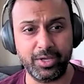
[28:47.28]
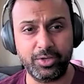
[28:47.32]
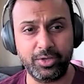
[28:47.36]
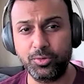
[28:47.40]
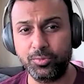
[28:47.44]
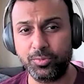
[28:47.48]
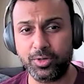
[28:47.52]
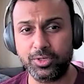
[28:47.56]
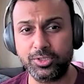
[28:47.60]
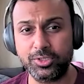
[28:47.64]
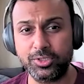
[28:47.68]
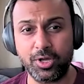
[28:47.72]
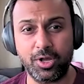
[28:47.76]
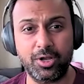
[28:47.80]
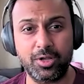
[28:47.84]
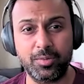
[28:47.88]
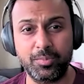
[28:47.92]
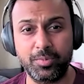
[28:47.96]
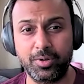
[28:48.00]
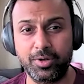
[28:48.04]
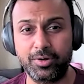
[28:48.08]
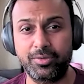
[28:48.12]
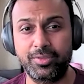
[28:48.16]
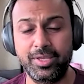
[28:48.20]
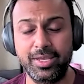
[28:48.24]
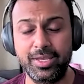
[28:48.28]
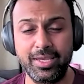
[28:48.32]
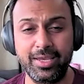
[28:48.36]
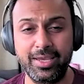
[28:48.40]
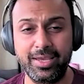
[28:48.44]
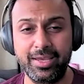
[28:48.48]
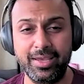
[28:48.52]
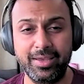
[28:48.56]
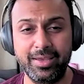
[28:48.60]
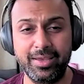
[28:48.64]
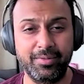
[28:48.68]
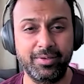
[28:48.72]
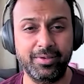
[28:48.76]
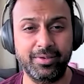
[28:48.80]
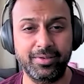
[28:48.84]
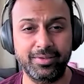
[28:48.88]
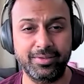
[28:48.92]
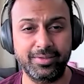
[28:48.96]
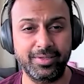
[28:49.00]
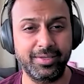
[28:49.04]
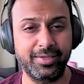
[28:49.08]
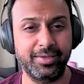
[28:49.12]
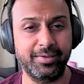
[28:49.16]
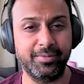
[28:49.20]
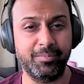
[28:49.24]
do you want to talk about
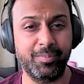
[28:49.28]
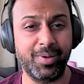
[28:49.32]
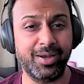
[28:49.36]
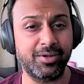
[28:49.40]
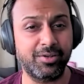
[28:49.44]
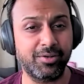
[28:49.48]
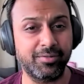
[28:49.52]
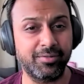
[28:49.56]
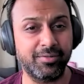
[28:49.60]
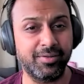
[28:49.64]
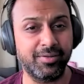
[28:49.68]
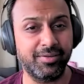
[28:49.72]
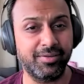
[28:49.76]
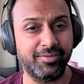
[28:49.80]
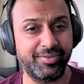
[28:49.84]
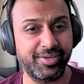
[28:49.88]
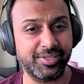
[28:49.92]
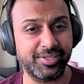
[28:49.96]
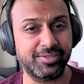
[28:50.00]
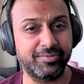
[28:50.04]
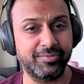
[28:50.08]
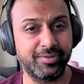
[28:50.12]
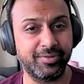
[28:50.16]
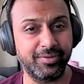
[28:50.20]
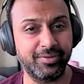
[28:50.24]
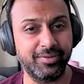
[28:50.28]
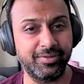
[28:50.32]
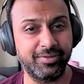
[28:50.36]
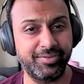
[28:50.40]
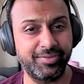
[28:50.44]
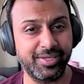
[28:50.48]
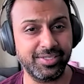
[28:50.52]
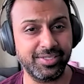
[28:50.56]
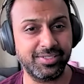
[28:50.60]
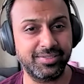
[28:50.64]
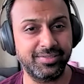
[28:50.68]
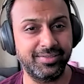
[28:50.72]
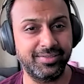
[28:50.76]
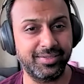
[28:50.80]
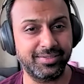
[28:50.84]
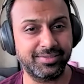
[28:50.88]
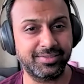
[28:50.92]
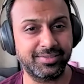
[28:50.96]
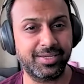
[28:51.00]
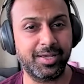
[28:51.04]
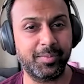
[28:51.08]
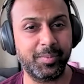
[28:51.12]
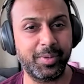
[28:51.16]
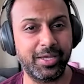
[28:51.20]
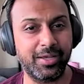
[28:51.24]
the mental fest that's coming